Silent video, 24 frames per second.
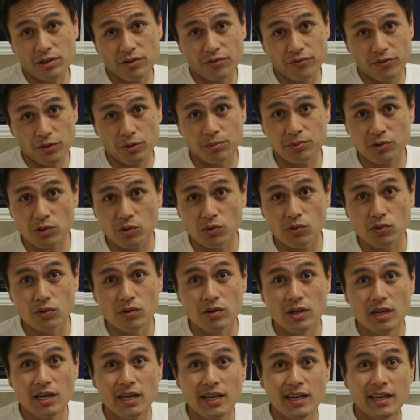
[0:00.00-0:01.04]
to film school,
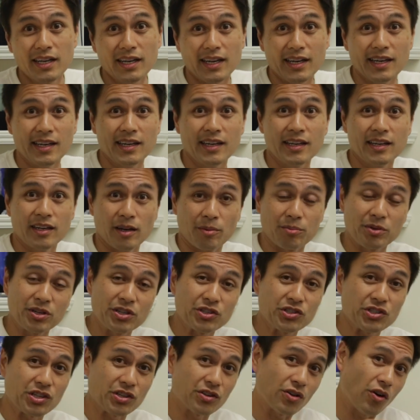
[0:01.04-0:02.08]
and I'm going to
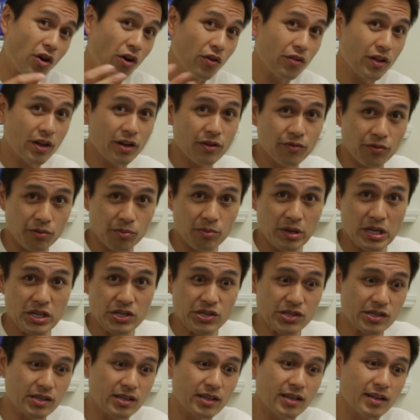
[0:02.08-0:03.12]
share all that
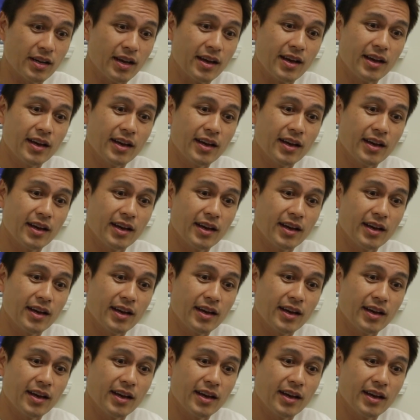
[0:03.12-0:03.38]
information,